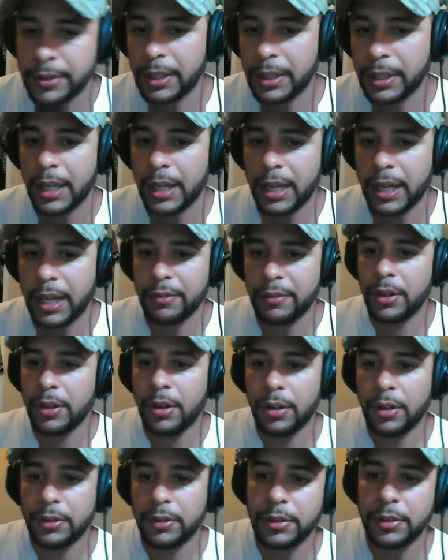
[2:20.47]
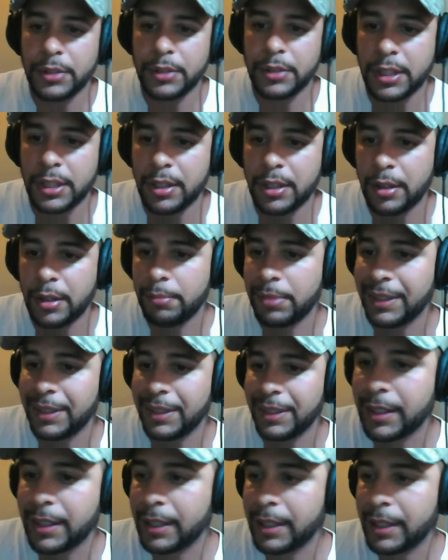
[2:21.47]
They kind of have it all. So go check out
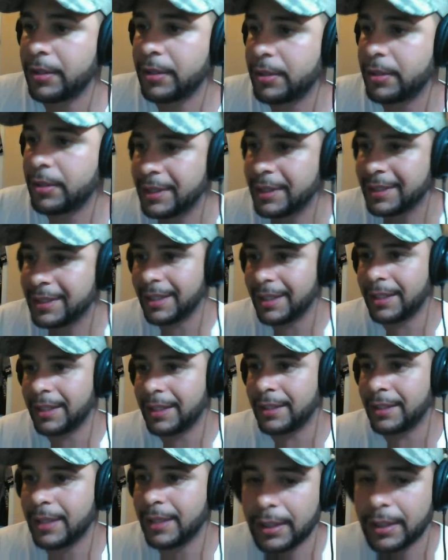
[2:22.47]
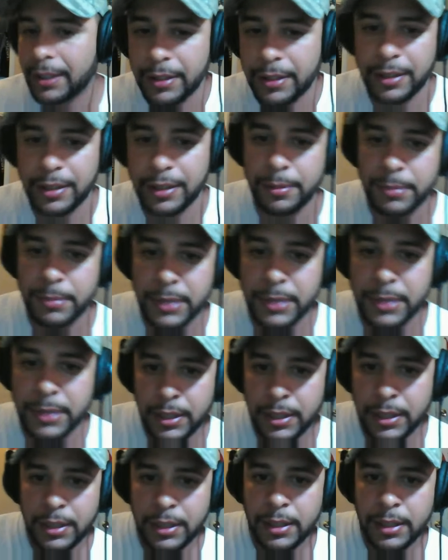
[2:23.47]
BladeTechIndustries.com. Uh,
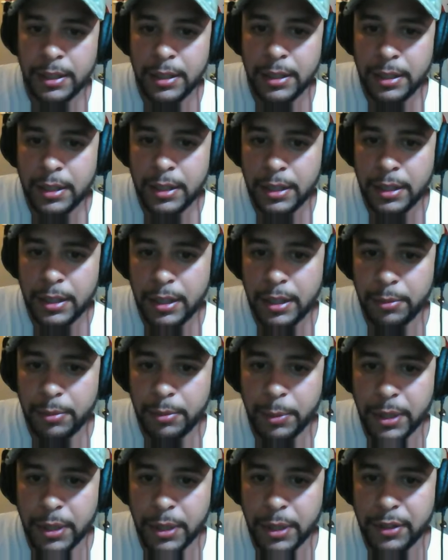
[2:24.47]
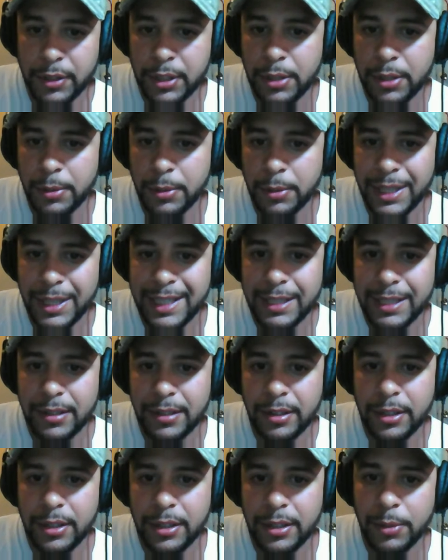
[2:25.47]
uh, we went over the Q and
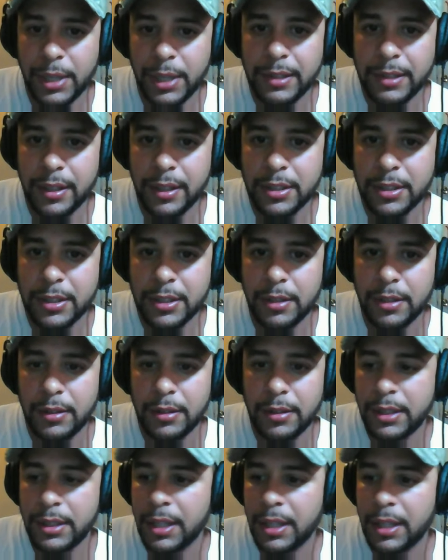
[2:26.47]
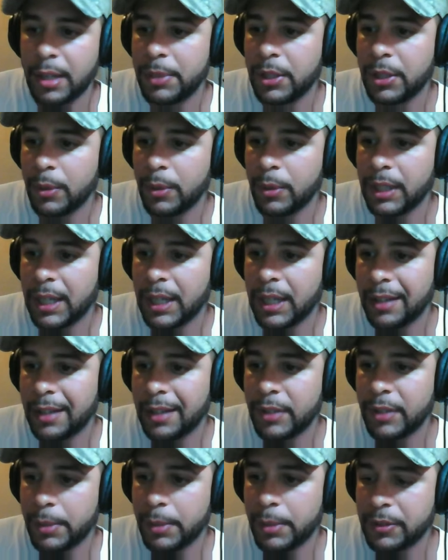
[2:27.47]
the Q and A section. That'll be going
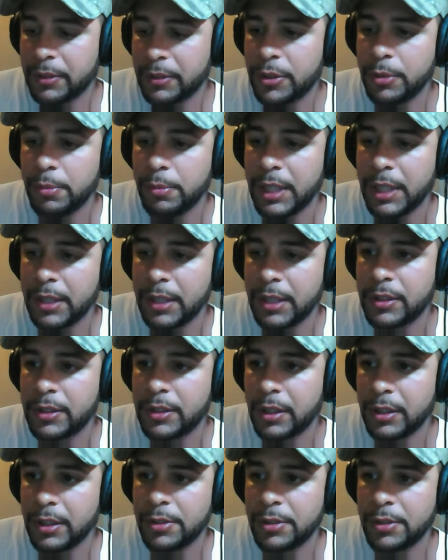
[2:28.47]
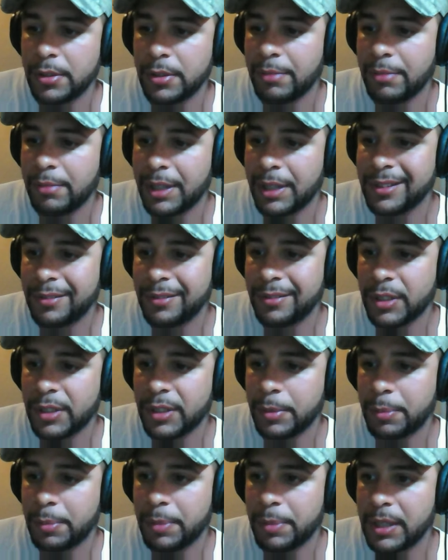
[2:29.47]
live in about two minutes on the Shooters Mindset
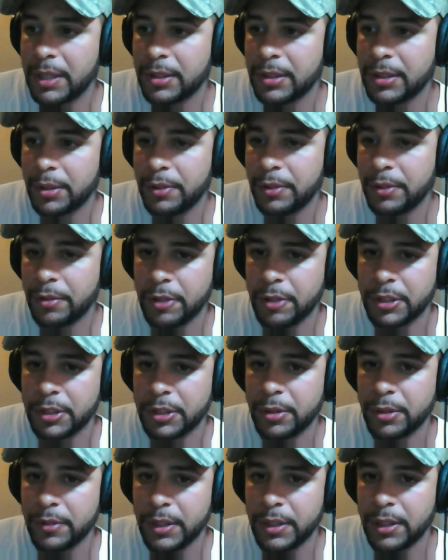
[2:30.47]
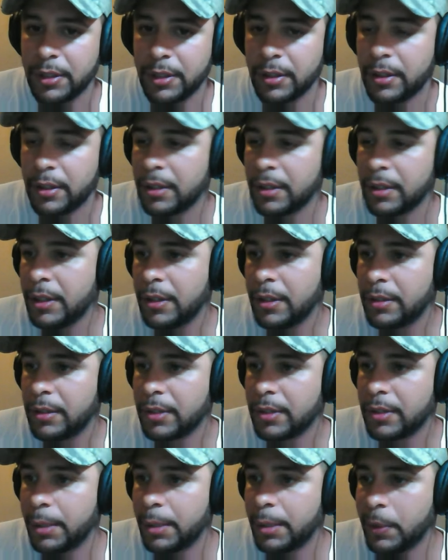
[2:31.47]
Facebook page. So if you rushed over there
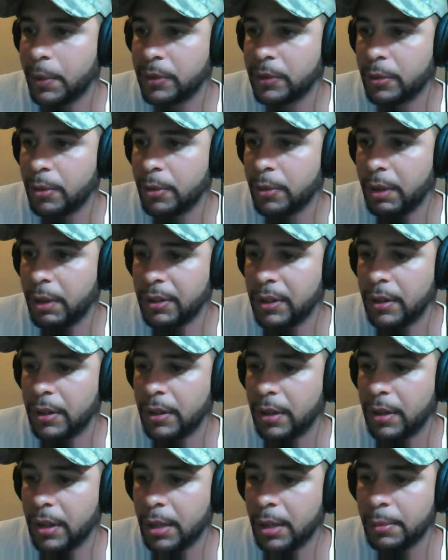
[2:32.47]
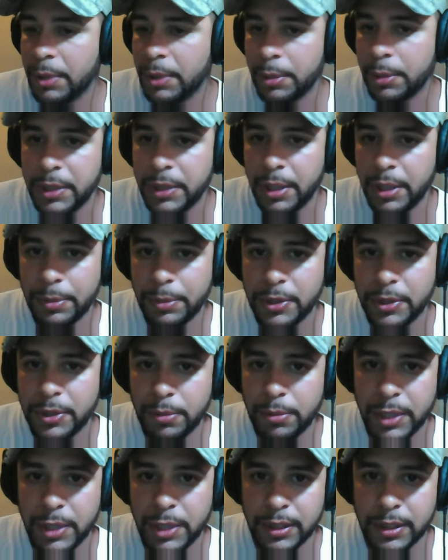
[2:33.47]
trying to post a question, um, it'll be up in two
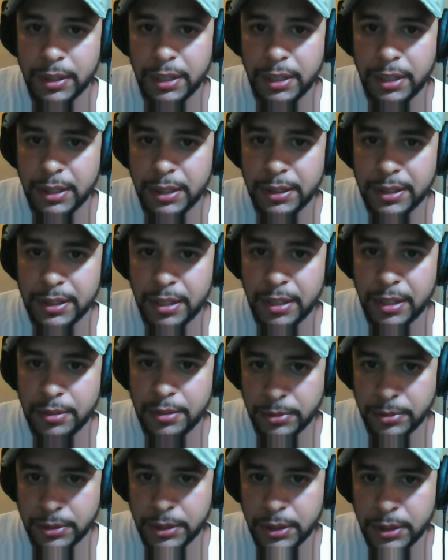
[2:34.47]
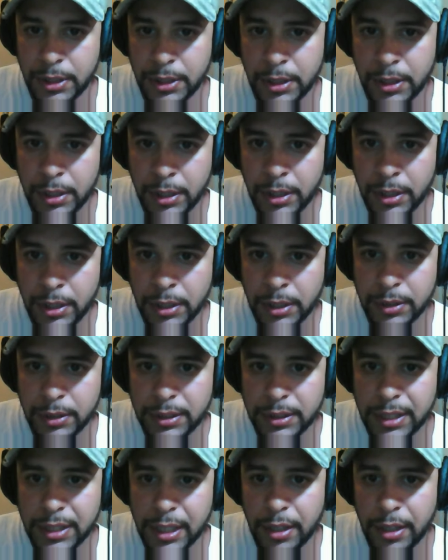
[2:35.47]
minutes. I got that scheduled. So
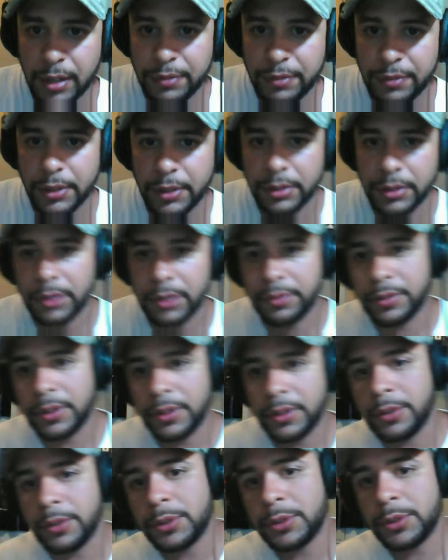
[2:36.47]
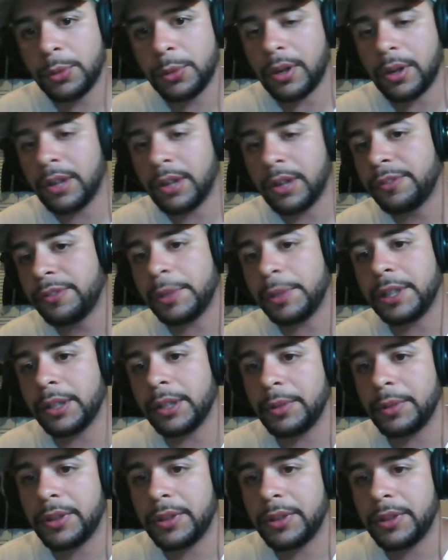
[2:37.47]
let's kick it off here. So for those who are
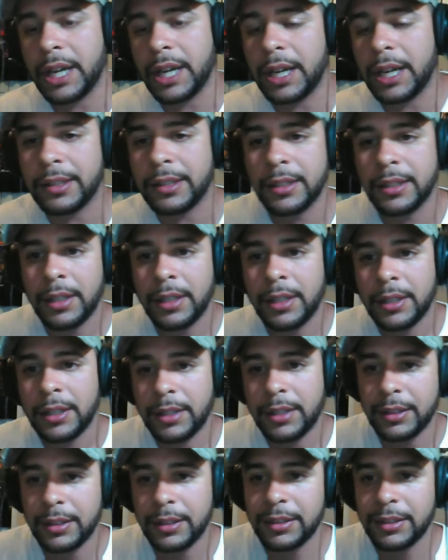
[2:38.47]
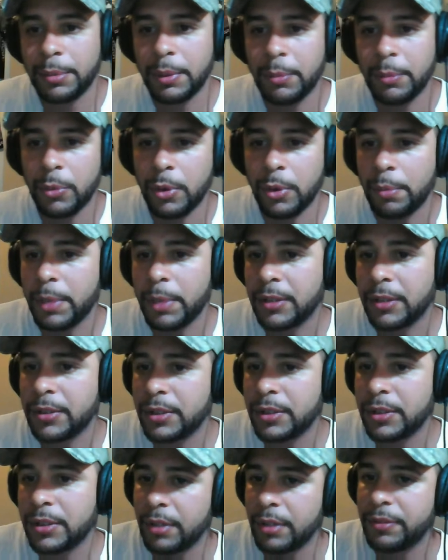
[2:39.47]
unfamiliar with you guys, tell us a little bit more about
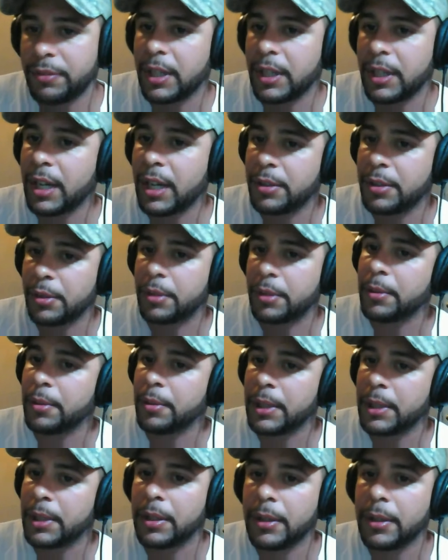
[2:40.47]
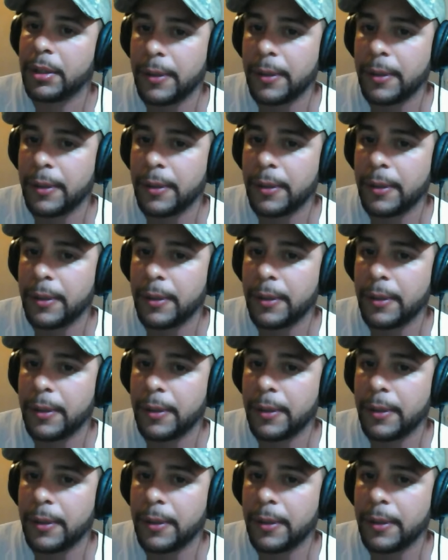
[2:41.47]
yourself and kind of your career.